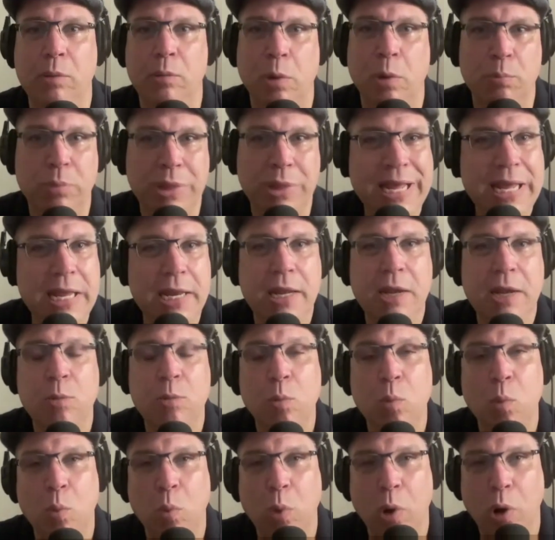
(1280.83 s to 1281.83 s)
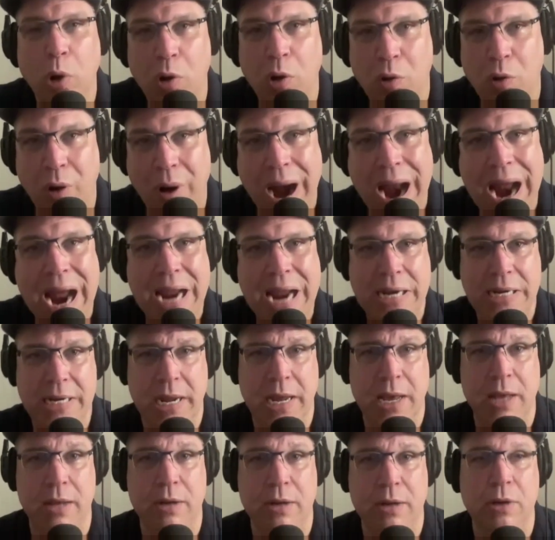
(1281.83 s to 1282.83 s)
we're bleeding, we're crying
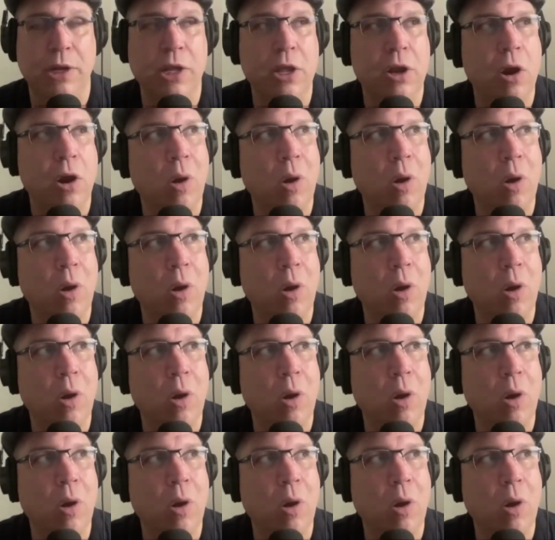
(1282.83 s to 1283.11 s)
together.